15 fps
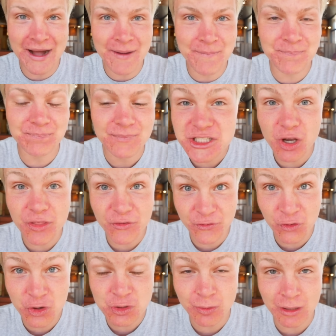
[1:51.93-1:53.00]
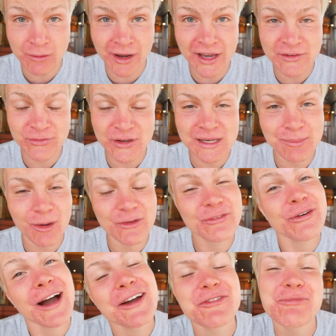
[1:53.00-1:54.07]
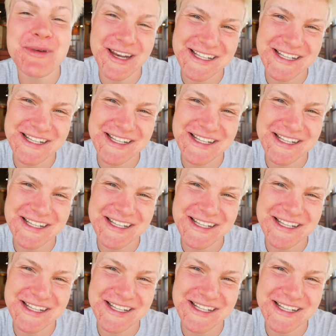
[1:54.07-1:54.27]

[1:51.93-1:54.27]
Um, so the food will arrive in about five five